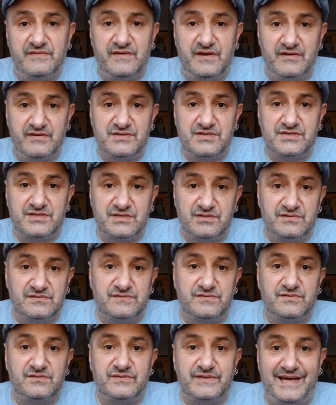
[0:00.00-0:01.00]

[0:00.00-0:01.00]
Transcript: very skillful